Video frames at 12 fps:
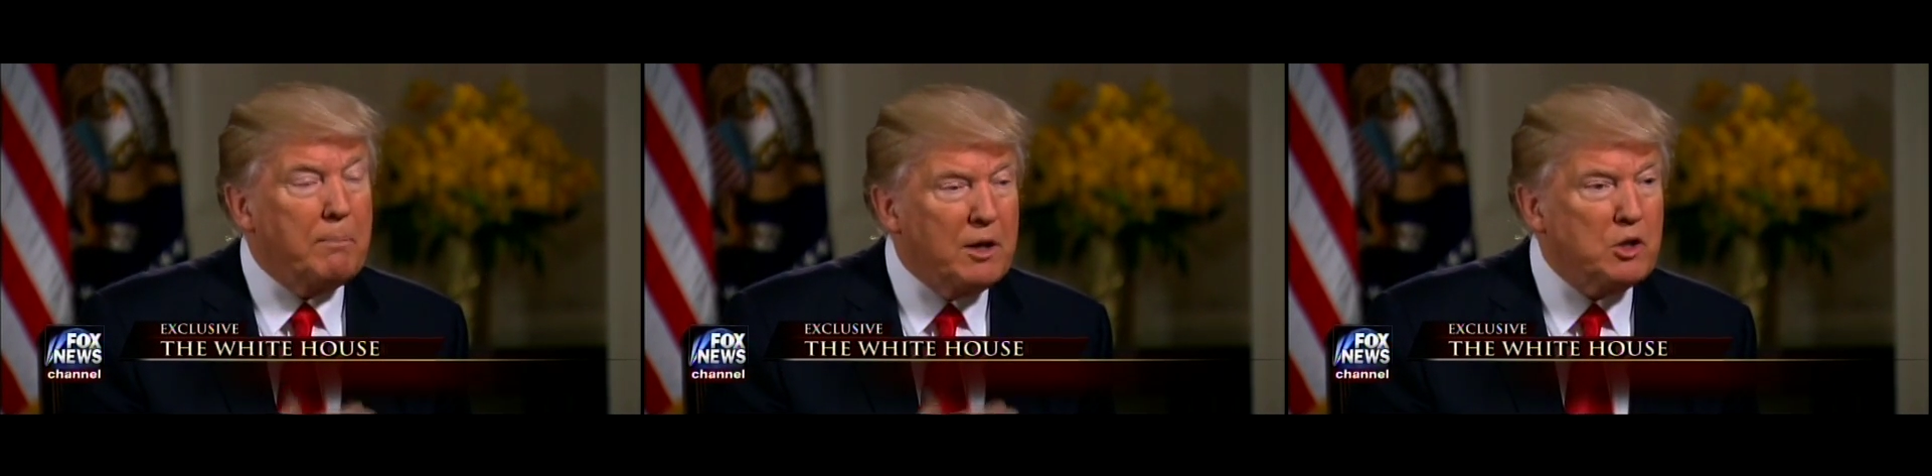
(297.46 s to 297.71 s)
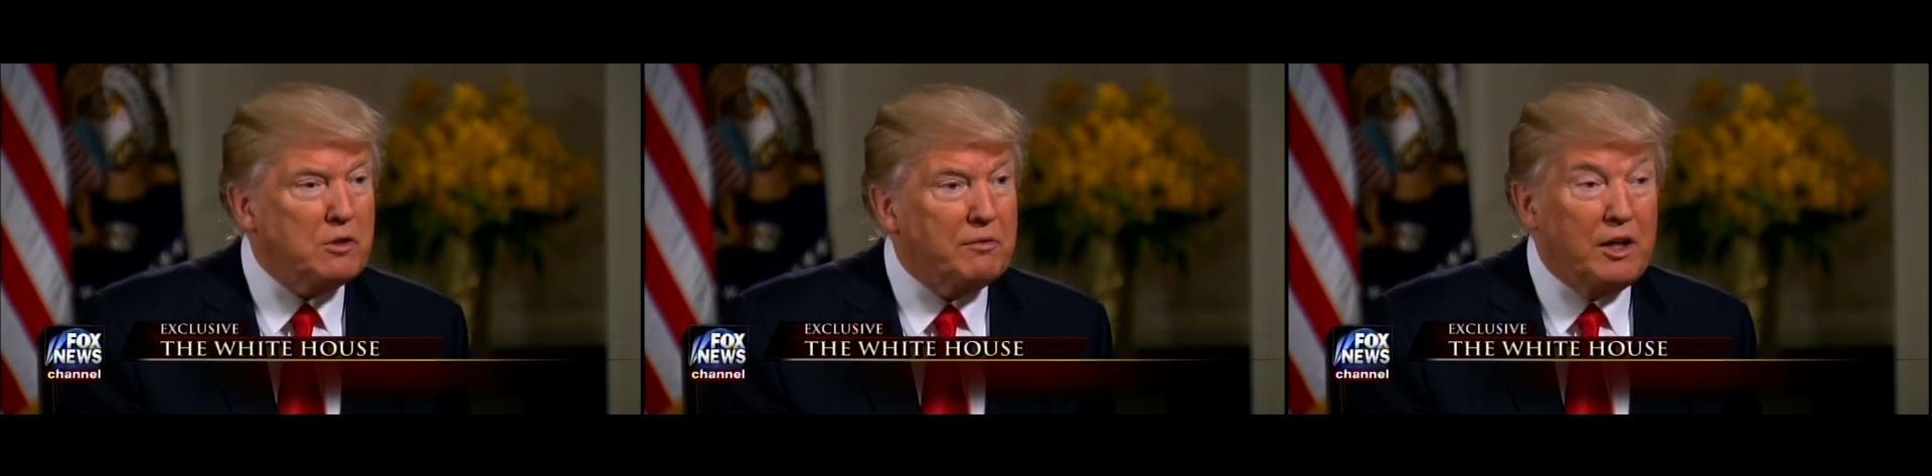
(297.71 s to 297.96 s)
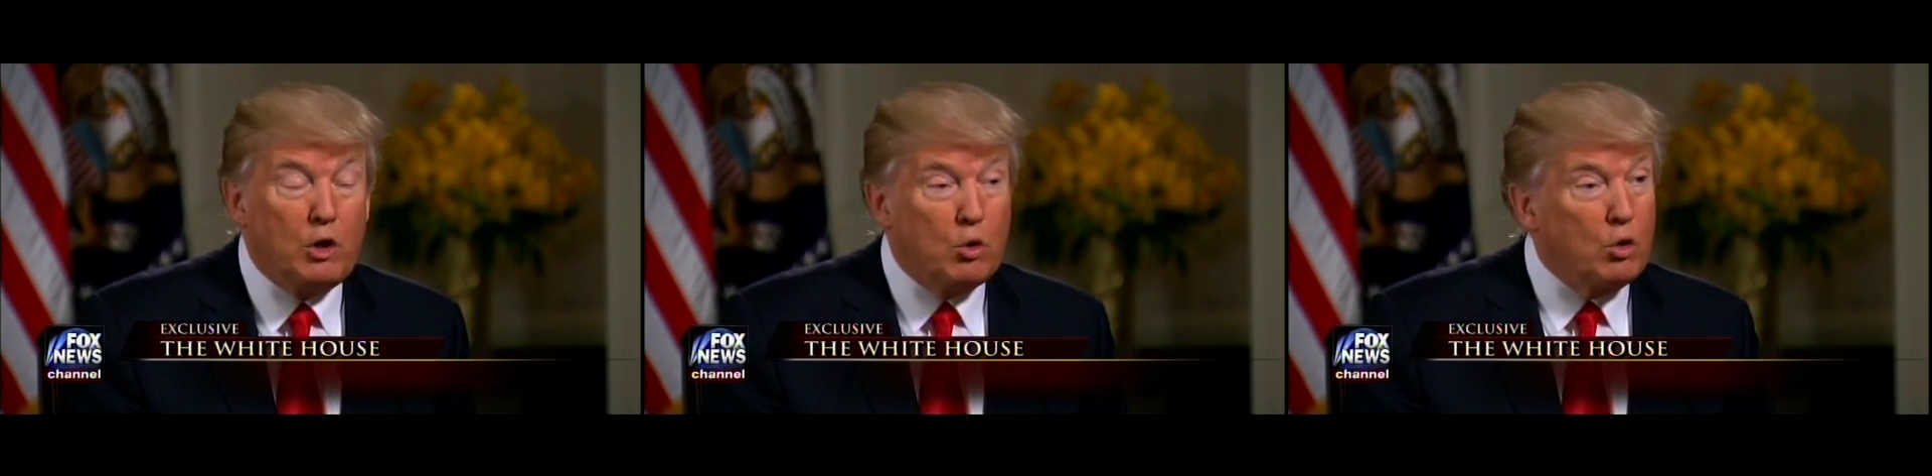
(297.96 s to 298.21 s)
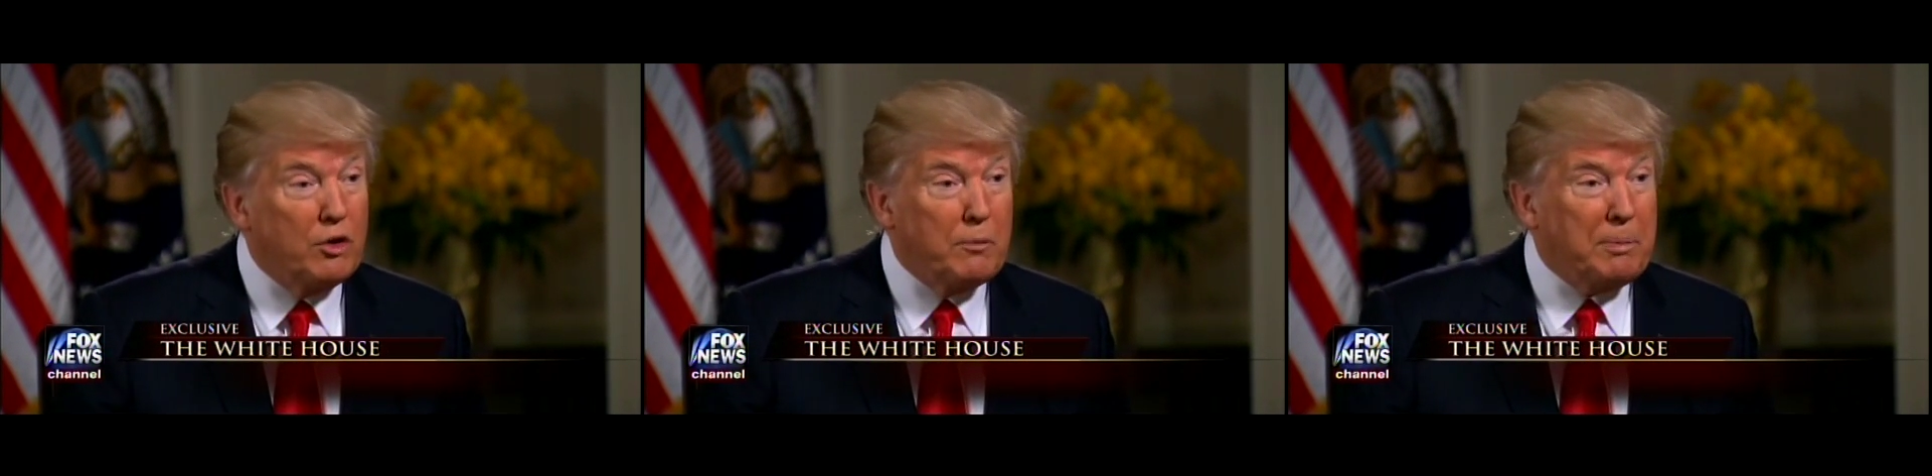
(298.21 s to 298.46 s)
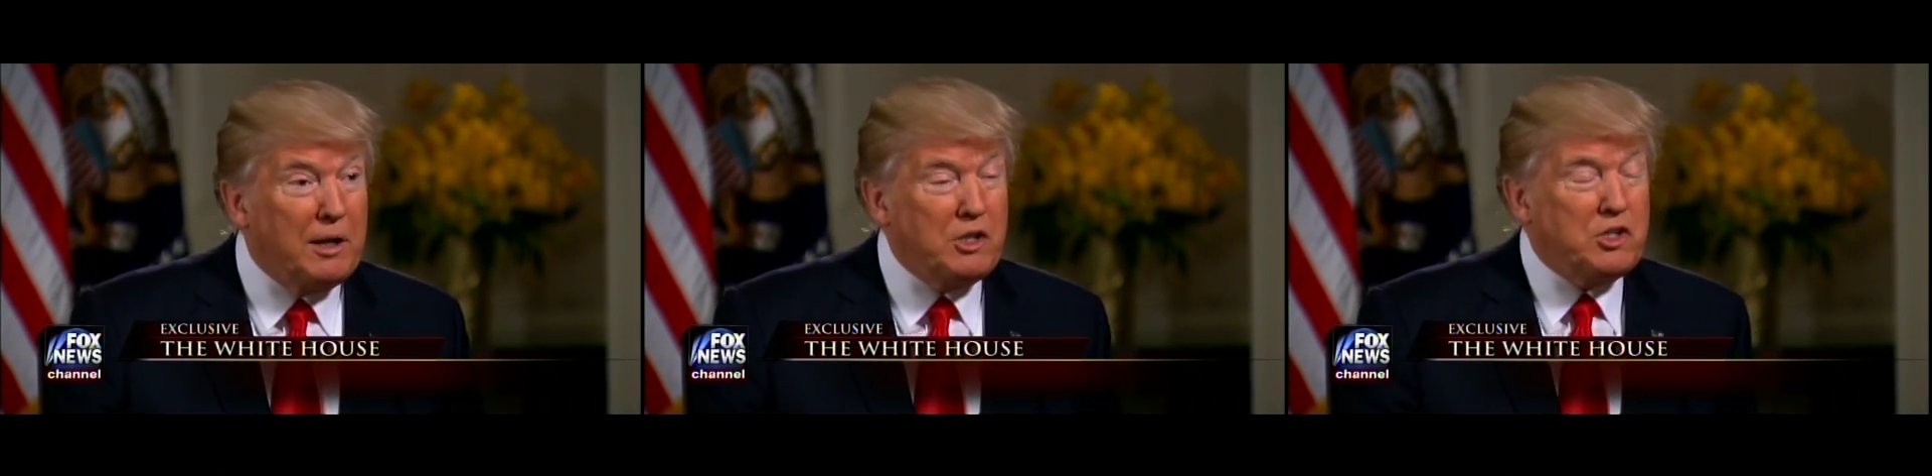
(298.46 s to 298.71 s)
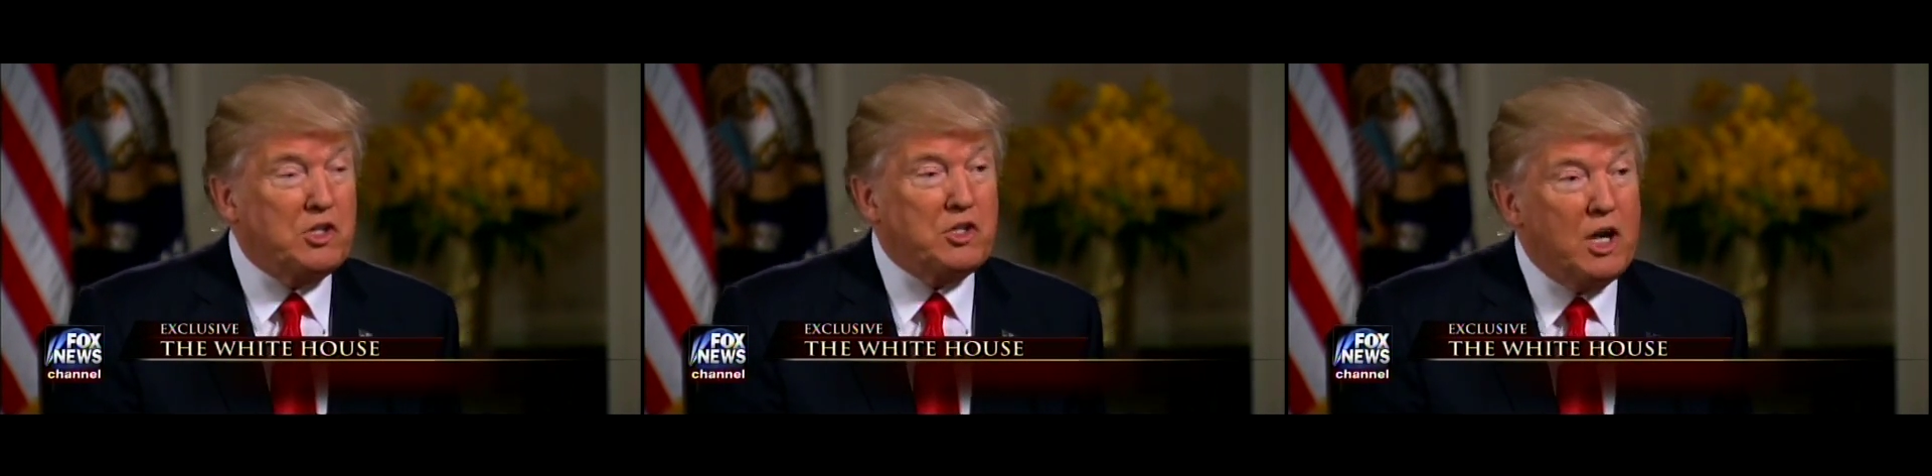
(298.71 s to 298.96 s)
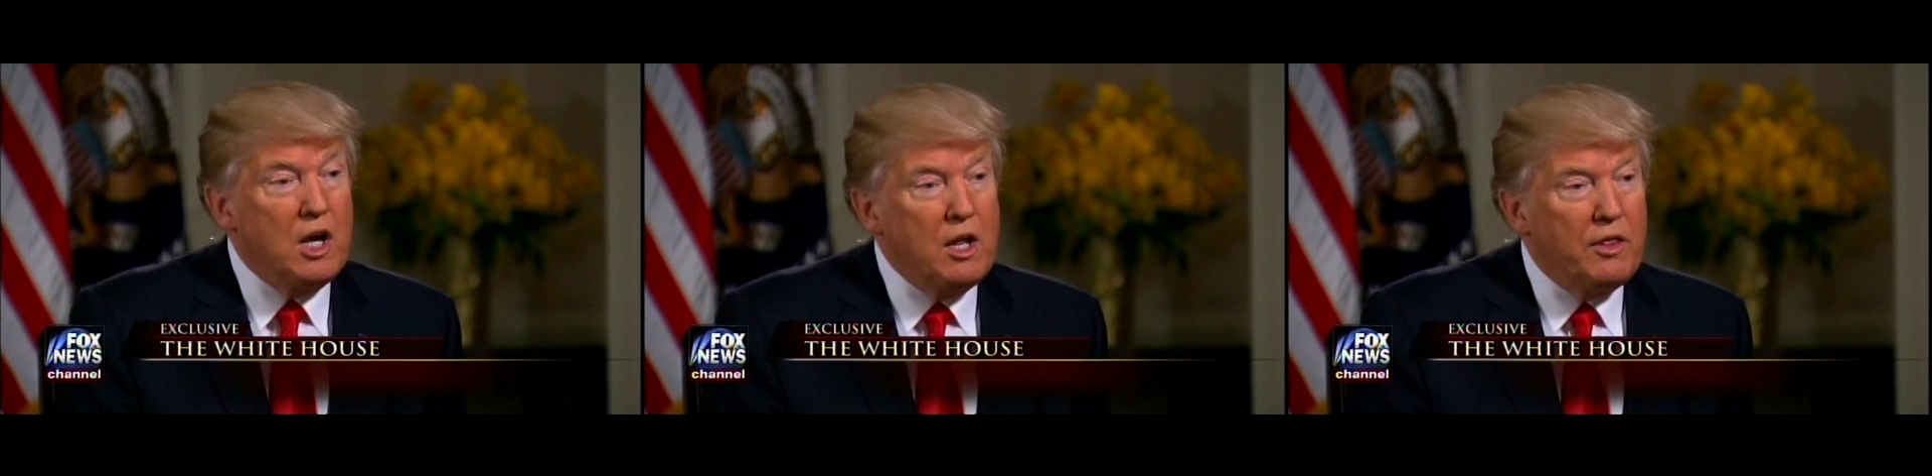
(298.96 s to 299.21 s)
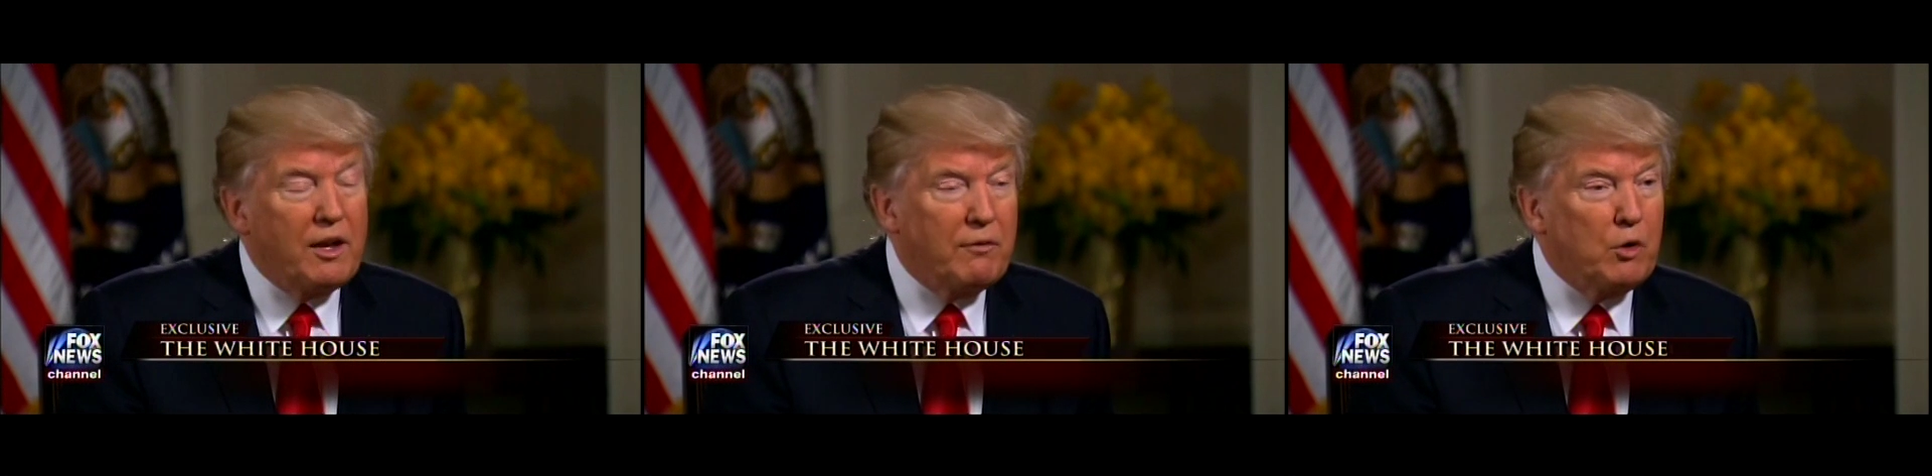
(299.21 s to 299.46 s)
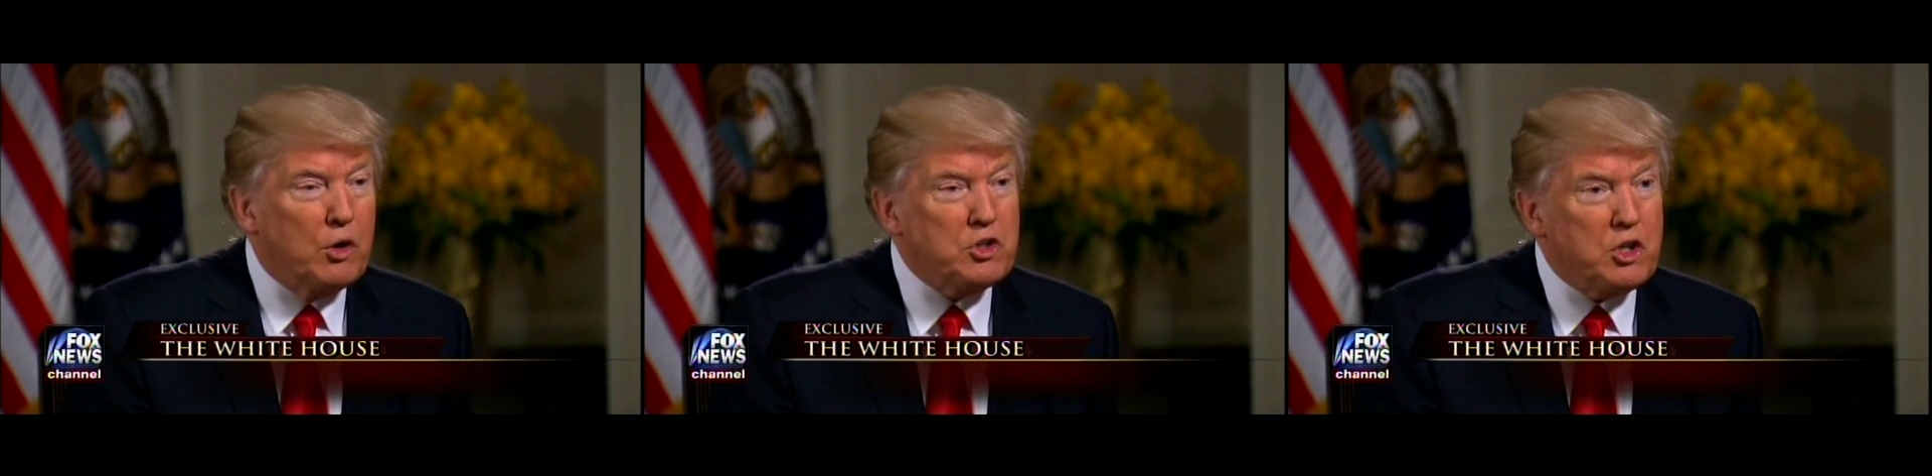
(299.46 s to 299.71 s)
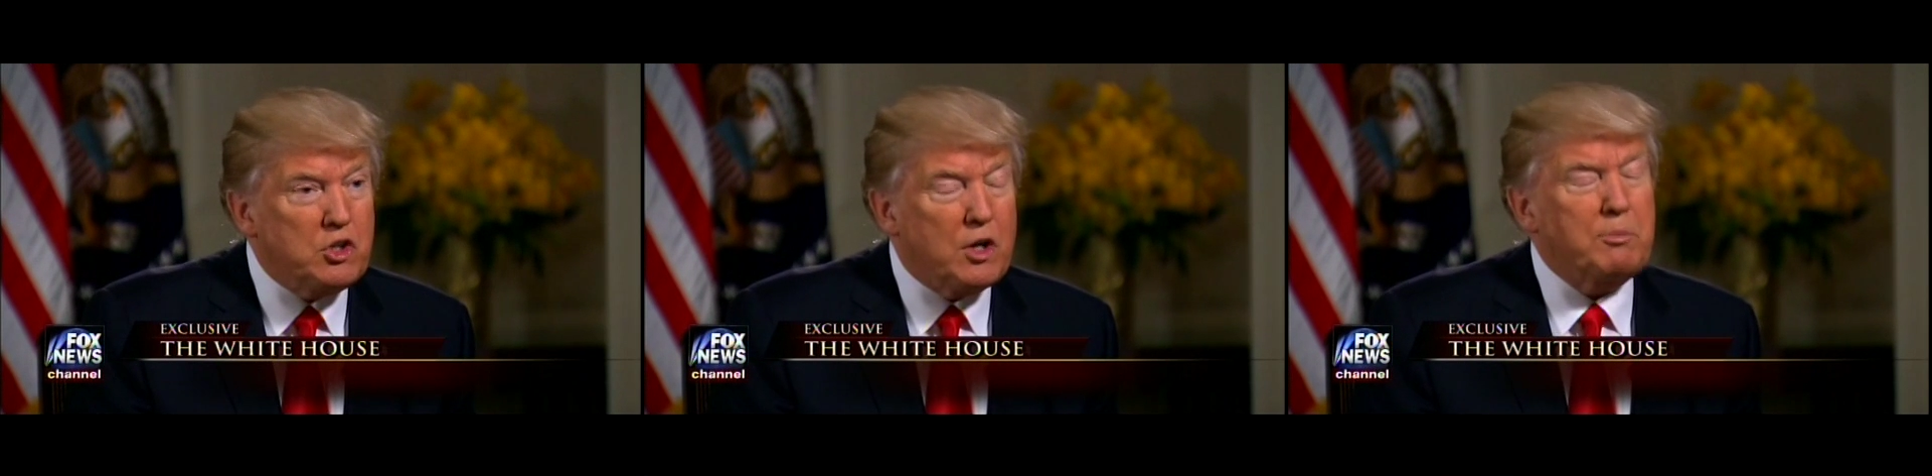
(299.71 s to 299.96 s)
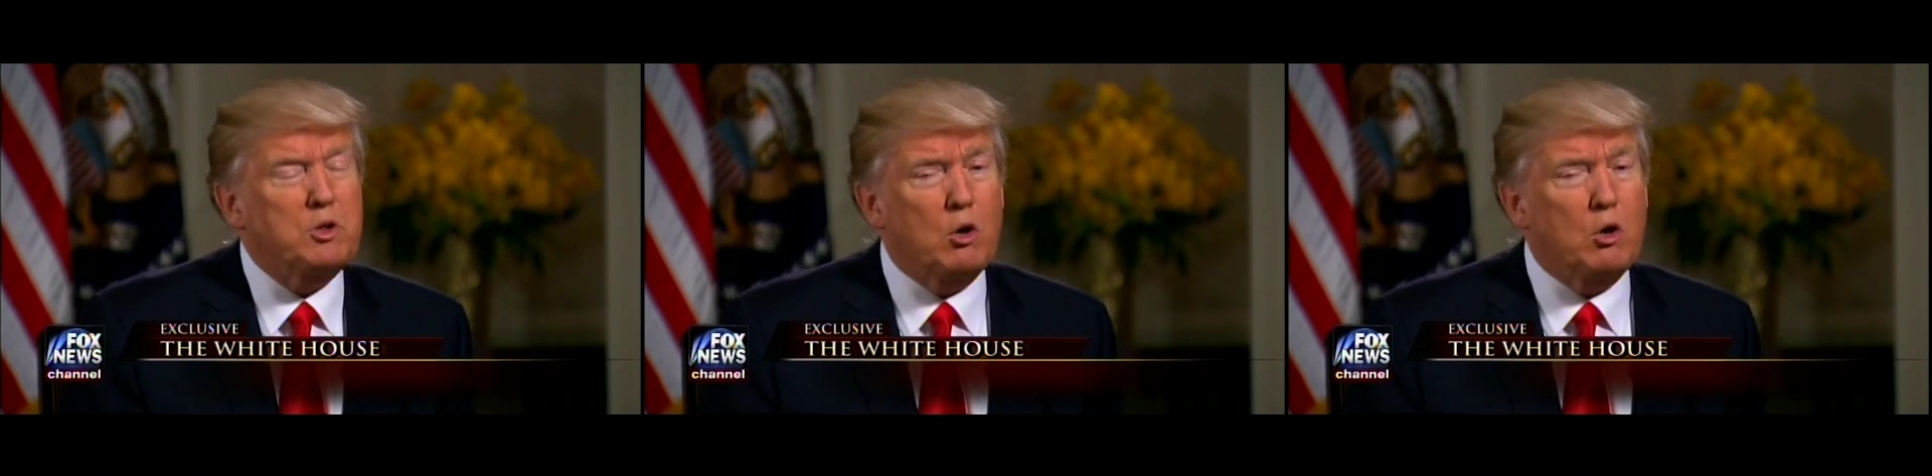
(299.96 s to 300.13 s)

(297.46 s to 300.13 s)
and Pennsylvania and all the places that have lost their jobs.